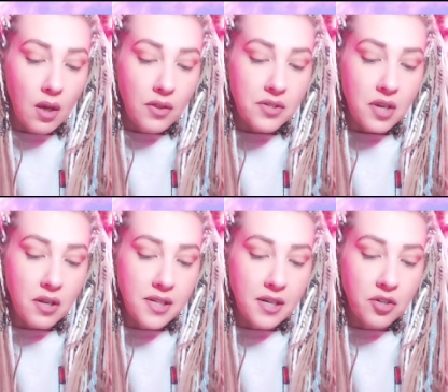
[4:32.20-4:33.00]
The
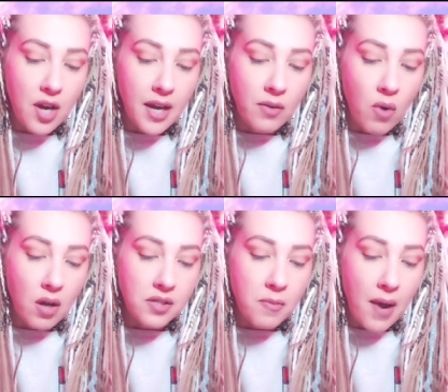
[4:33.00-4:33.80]
solitary dragon
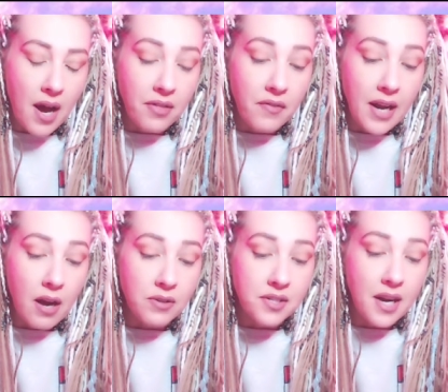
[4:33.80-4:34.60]
walks the path of an
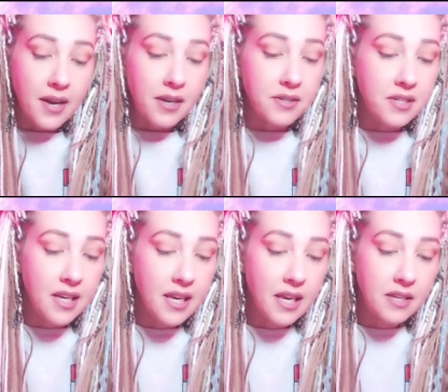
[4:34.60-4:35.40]
outsider,
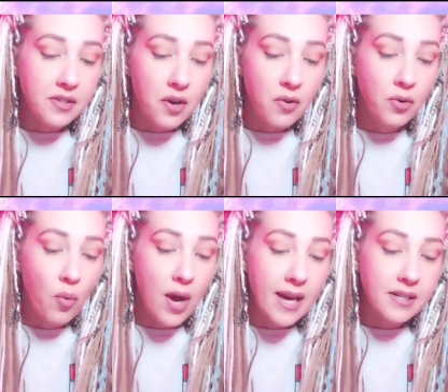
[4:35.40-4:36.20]
seeking his own
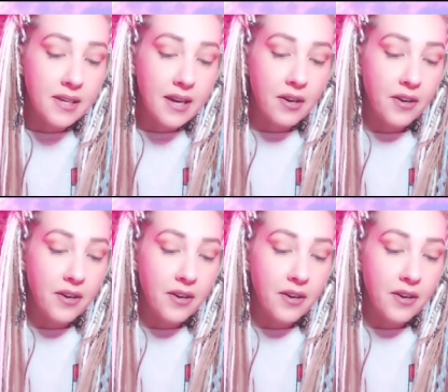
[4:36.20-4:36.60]
way to inner